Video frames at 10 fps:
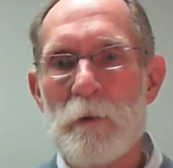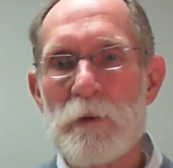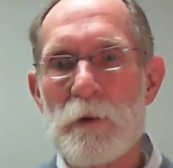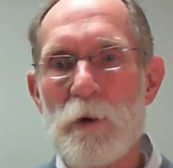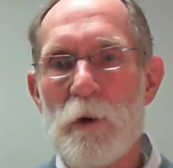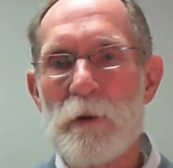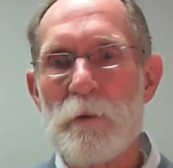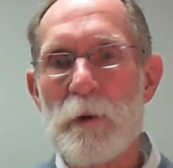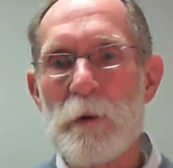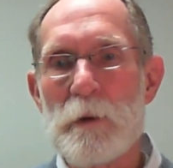with the goal
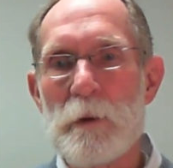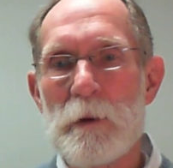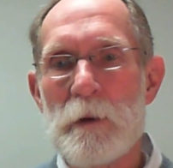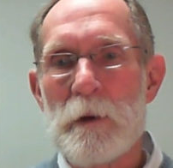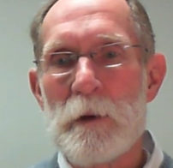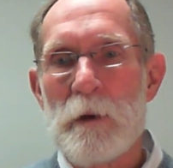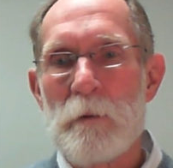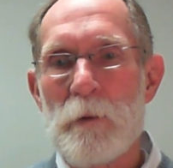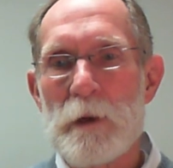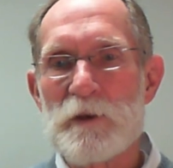that we would,
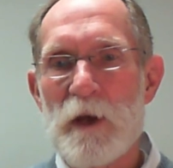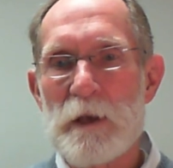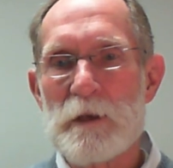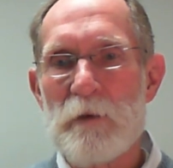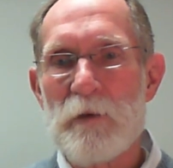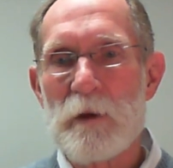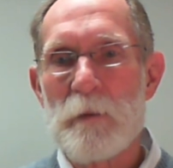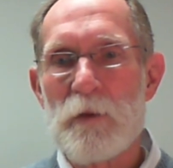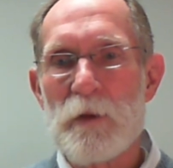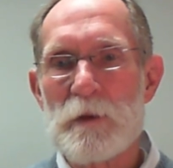by scientific
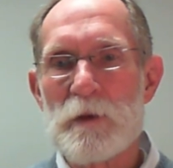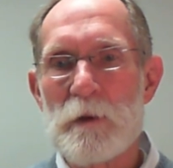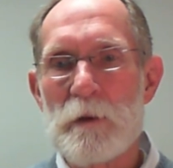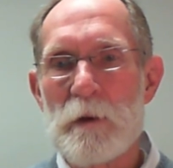methods,